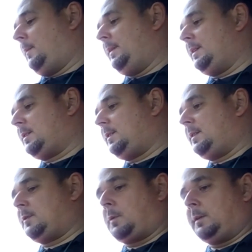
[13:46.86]
I mean, there's
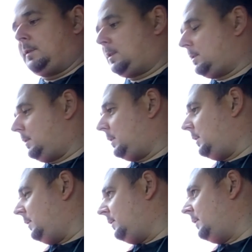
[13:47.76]
there's ones
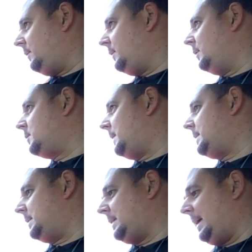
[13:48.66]
the, the
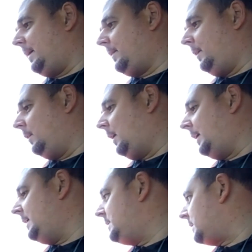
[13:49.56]
automatics now. They look
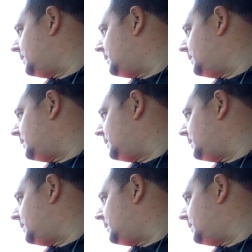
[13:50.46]
like heater